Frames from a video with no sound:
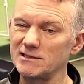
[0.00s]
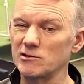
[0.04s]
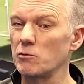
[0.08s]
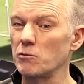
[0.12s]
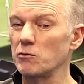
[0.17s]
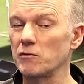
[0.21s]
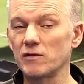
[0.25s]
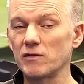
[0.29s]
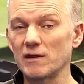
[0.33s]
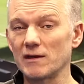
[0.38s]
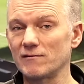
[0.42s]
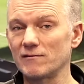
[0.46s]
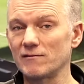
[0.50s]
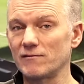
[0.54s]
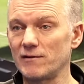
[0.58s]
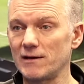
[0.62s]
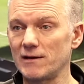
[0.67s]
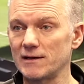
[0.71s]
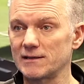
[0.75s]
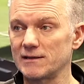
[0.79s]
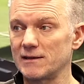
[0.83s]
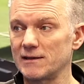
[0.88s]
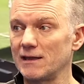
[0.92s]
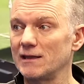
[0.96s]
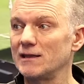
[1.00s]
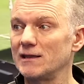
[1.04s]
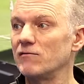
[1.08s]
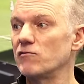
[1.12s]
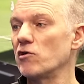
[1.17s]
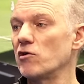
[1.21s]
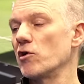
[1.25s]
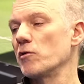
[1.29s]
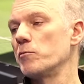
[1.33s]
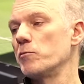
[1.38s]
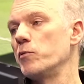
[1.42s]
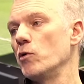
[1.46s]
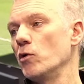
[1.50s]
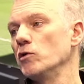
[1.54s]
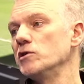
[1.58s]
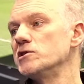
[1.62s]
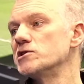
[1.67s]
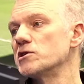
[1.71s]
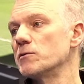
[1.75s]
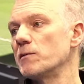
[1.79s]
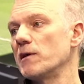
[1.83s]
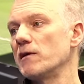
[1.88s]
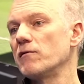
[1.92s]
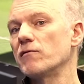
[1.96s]
Don't think they've got a point
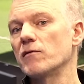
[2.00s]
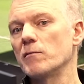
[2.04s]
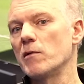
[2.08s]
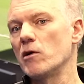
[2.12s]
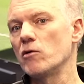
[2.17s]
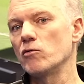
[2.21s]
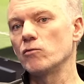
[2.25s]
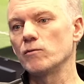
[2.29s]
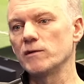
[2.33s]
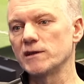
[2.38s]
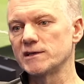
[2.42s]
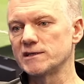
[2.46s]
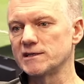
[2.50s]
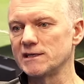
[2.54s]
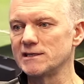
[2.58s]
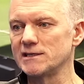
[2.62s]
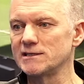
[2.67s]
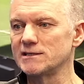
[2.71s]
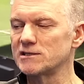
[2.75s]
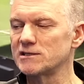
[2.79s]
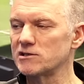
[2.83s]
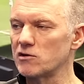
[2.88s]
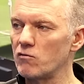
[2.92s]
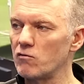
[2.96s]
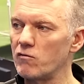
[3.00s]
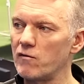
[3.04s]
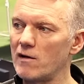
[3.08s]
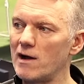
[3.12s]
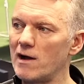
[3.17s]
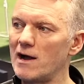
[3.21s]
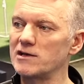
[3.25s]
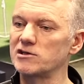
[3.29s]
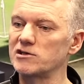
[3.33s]
away from home this season so far.